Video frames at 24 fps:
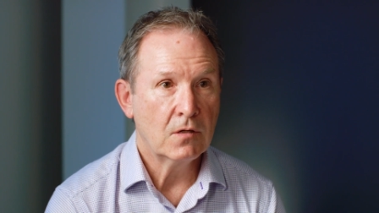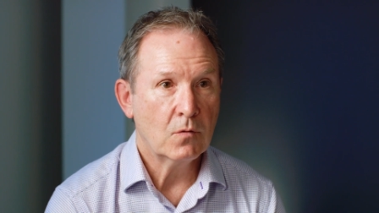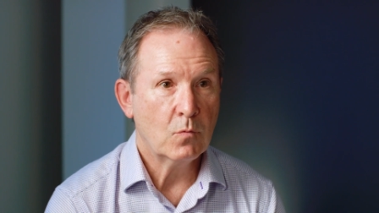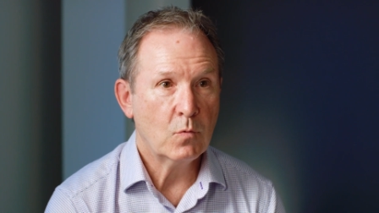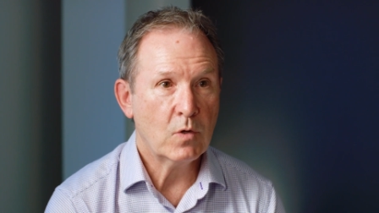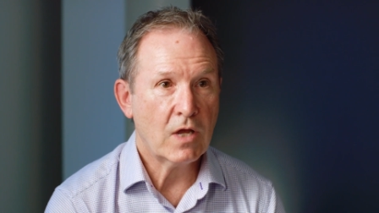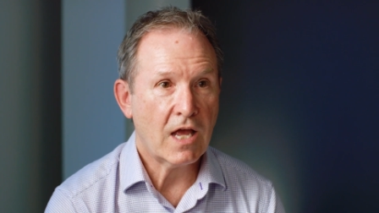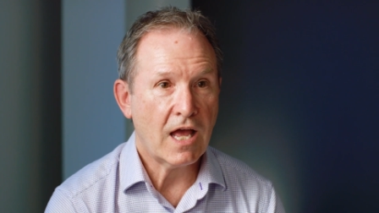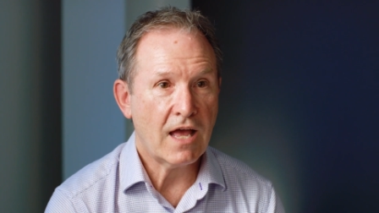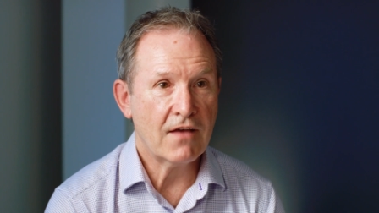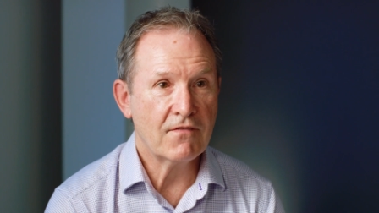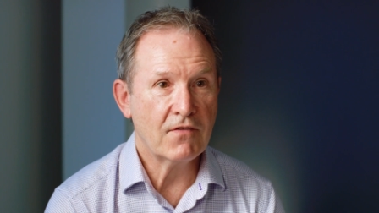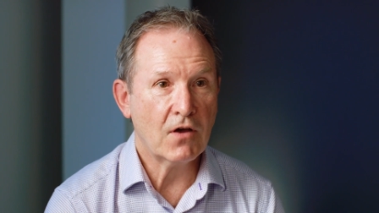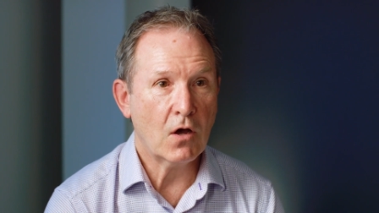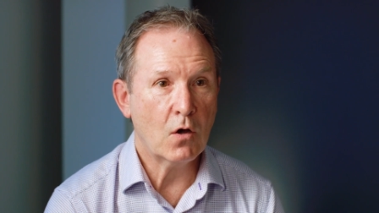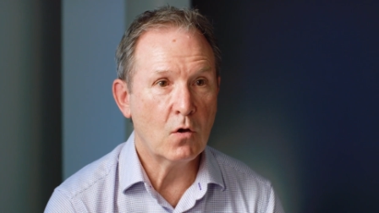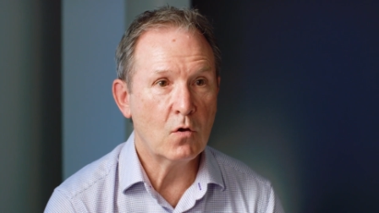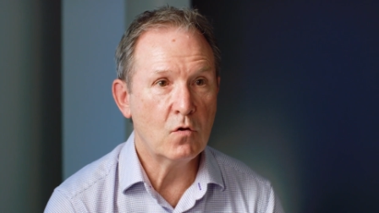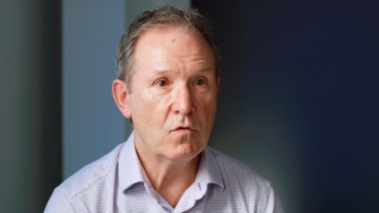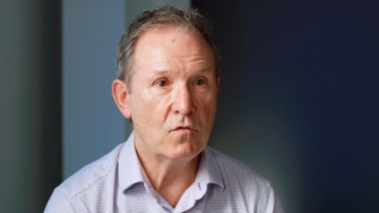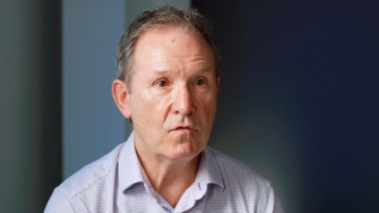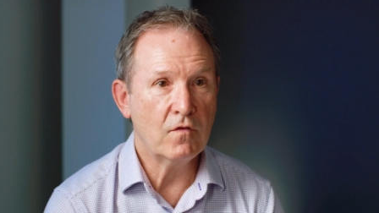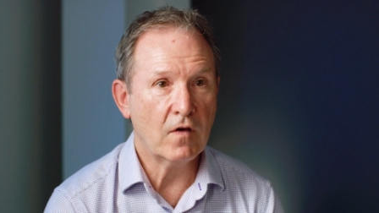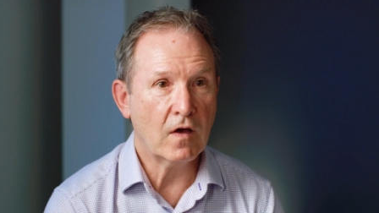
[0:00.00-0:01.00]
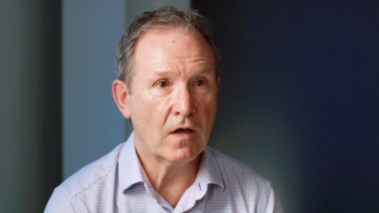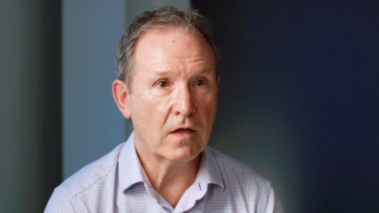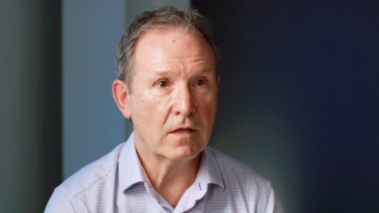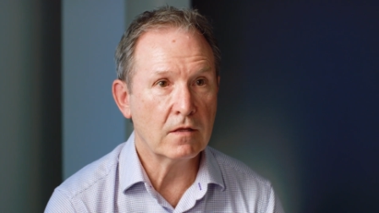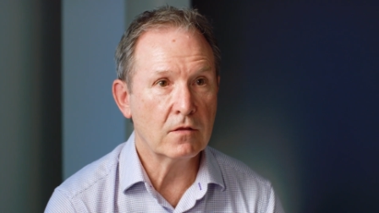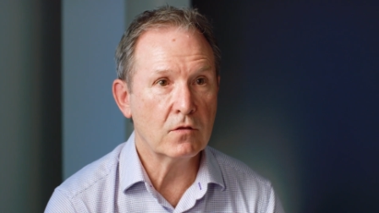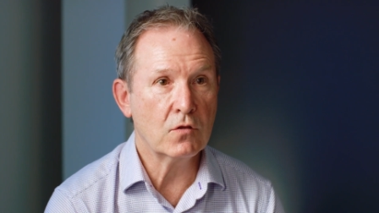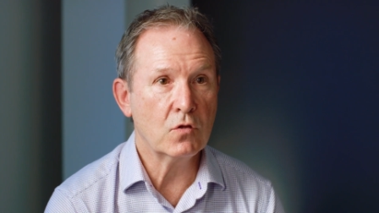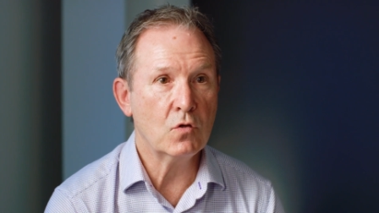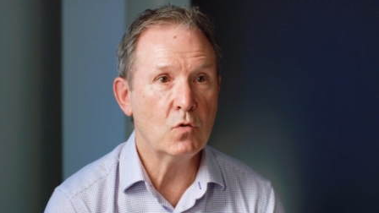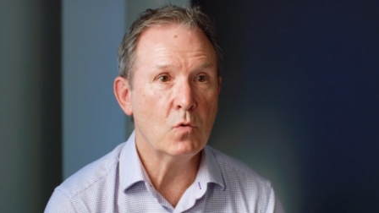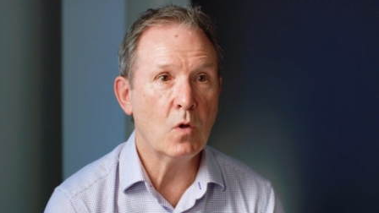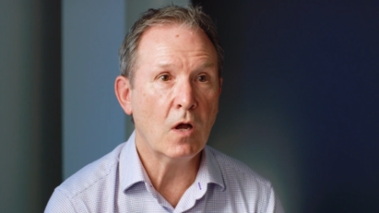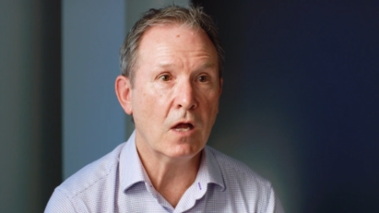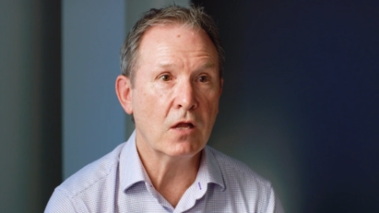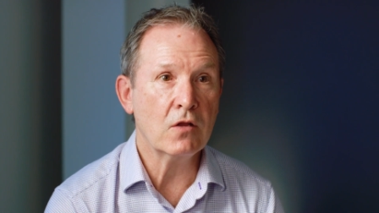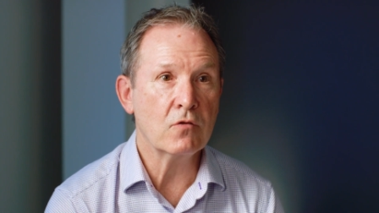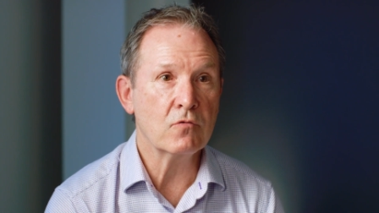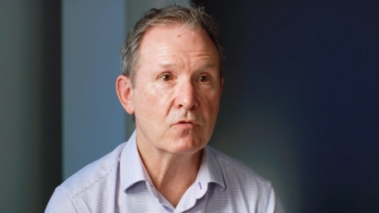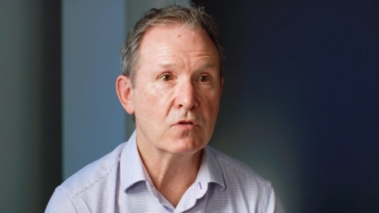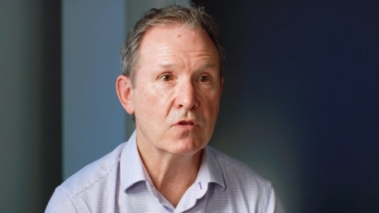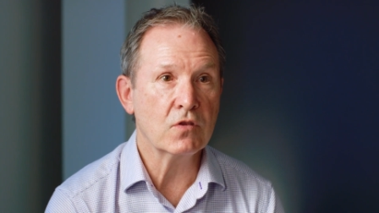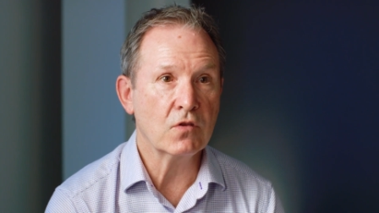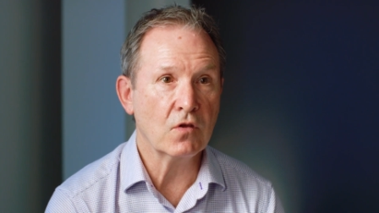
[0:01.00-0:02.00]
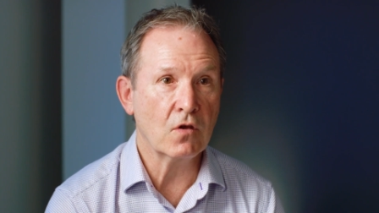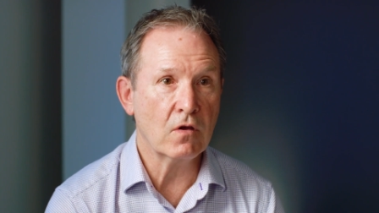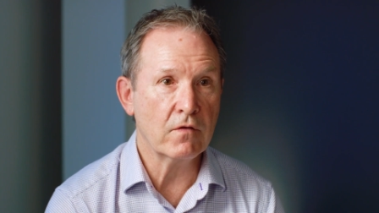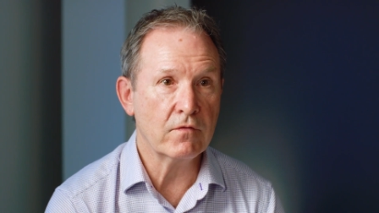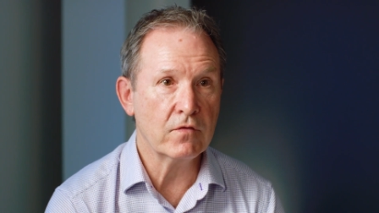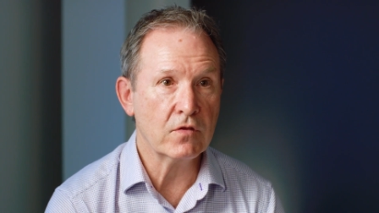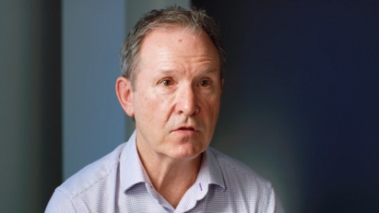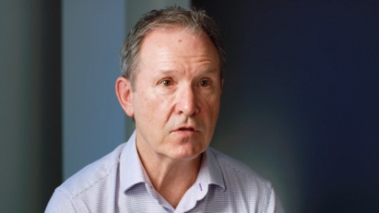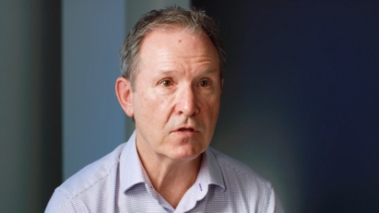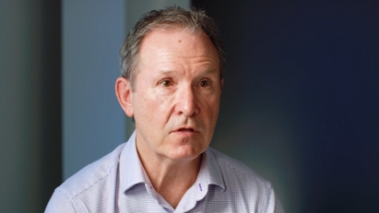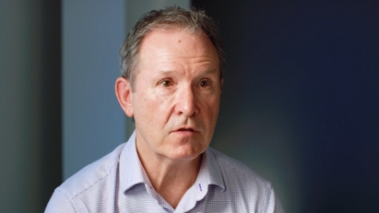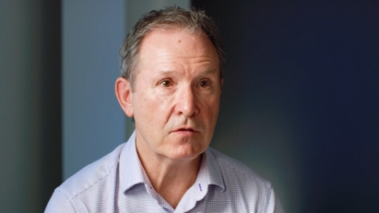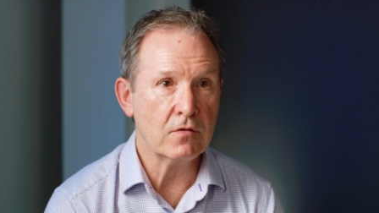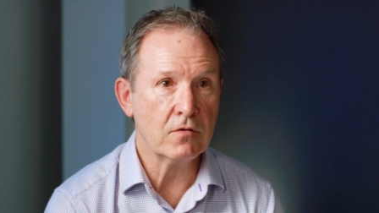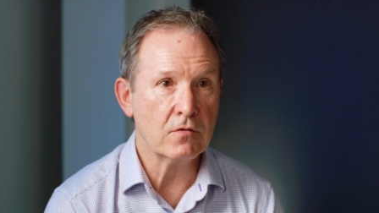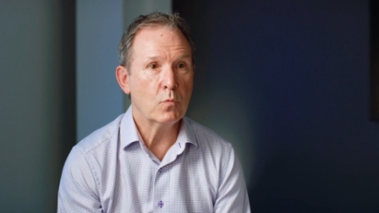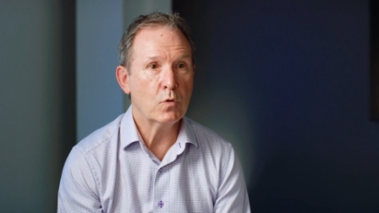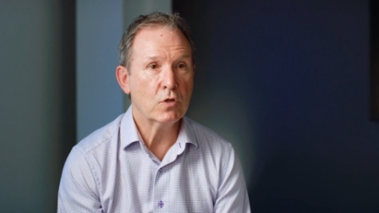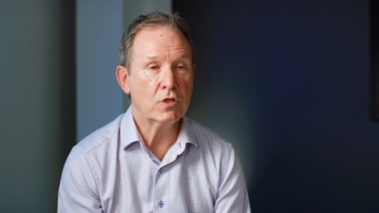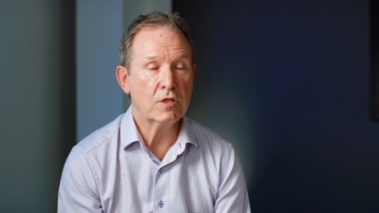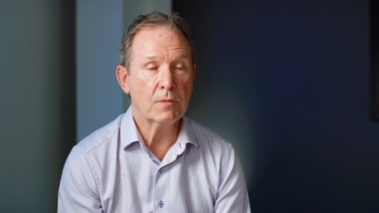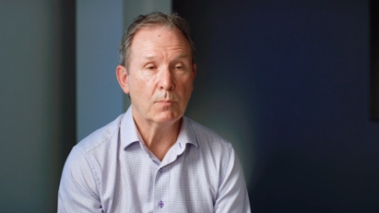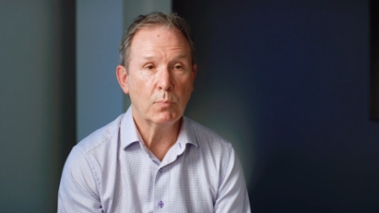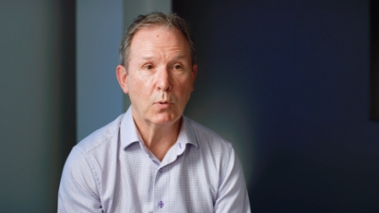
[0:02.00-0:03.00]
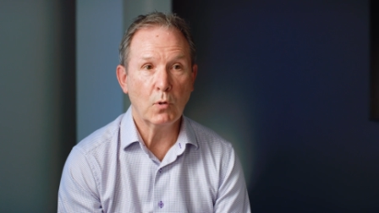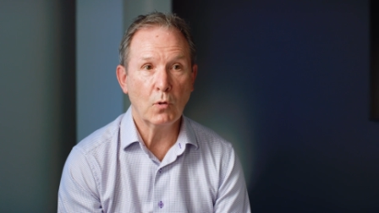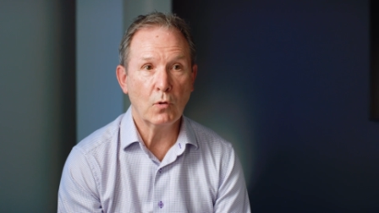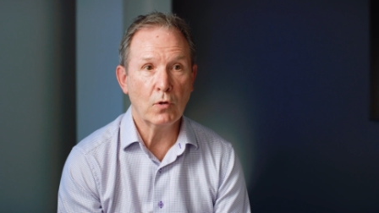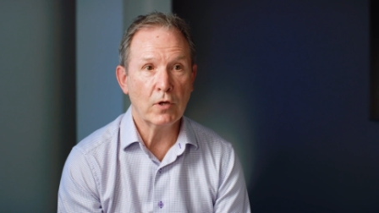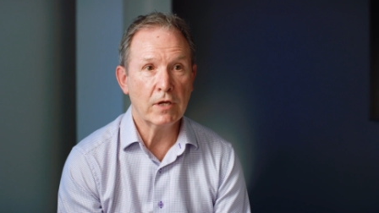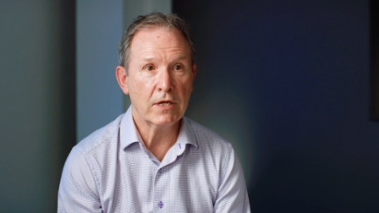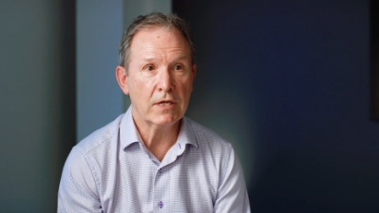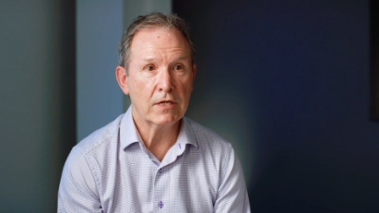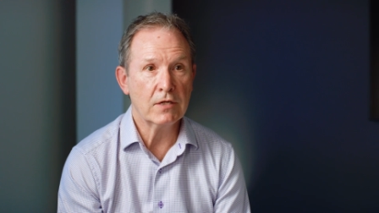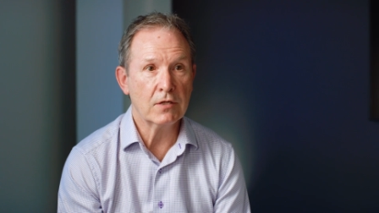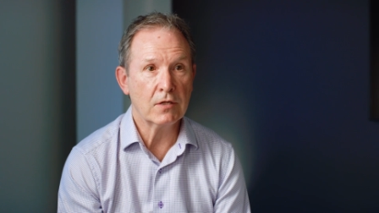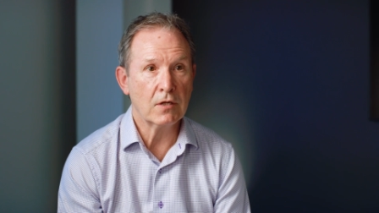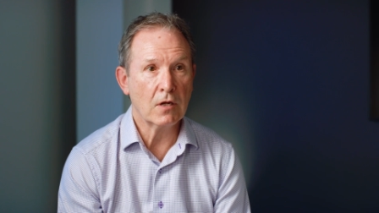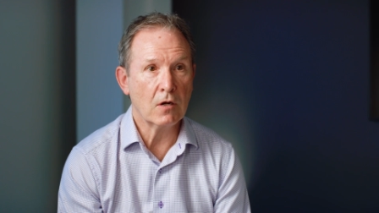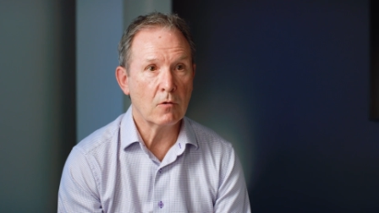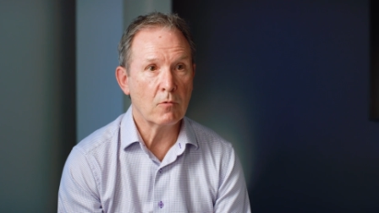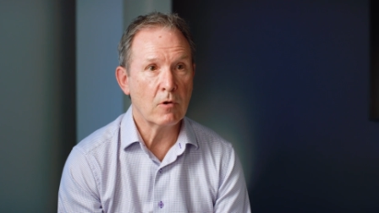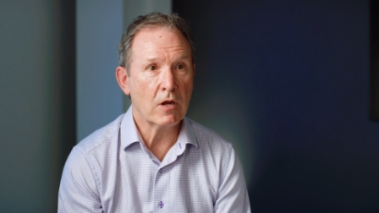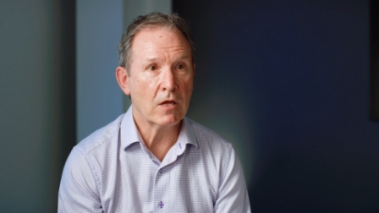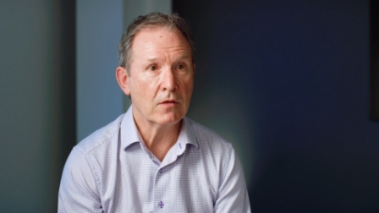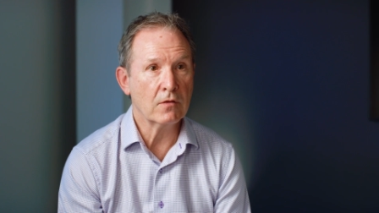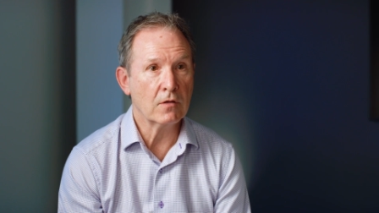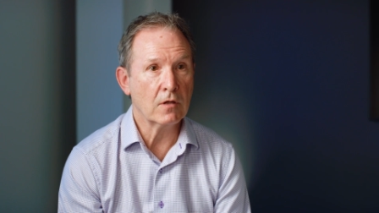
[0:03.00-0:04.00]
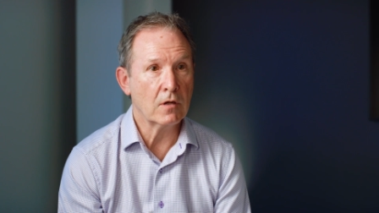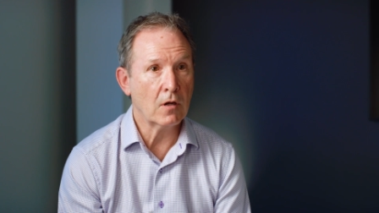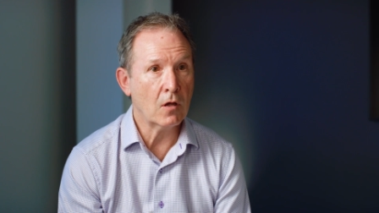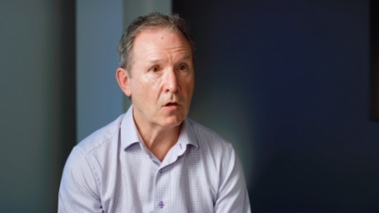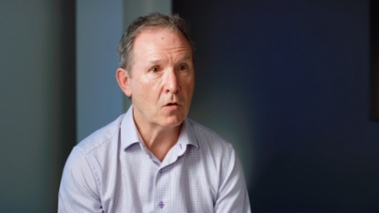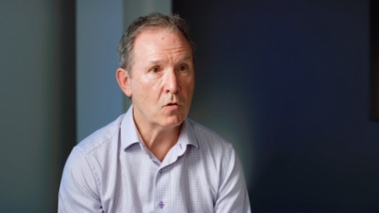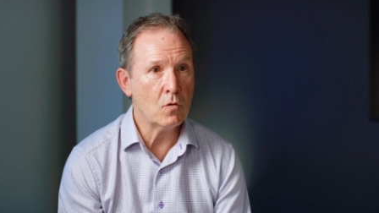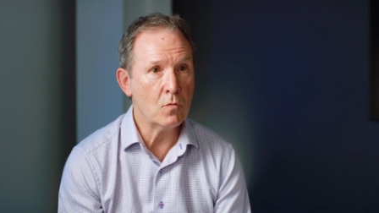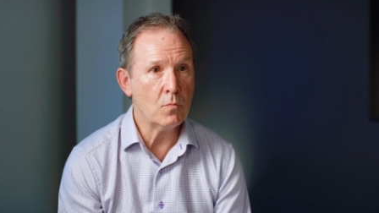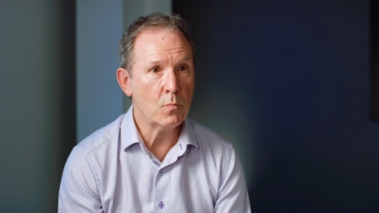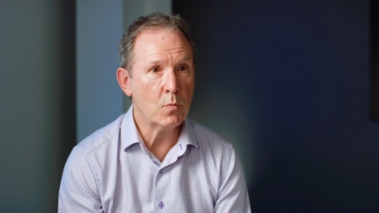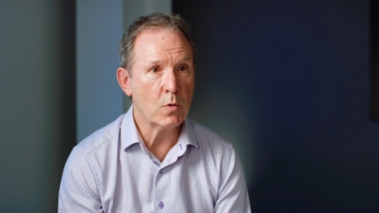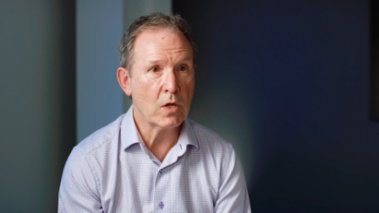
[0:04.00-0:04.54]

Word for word: We have over 200 services. We're deployed around the globe.